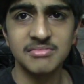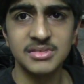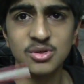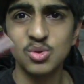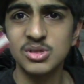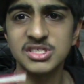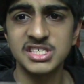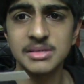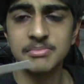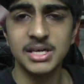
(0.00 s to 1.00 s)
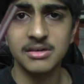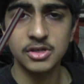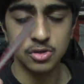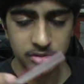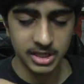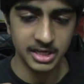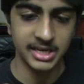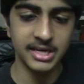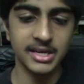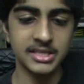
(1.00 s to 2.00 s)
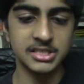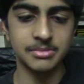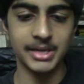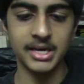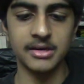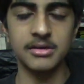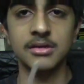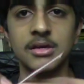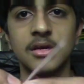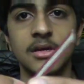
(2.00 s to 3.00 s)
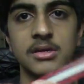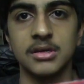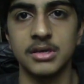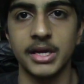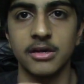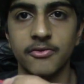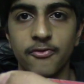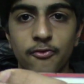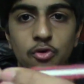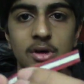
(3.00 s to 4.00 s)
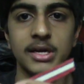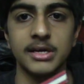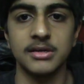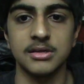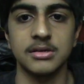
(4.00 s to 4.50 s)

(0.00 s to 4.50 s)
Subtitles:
the whole strip that you don't really need and just make it kind of fold it.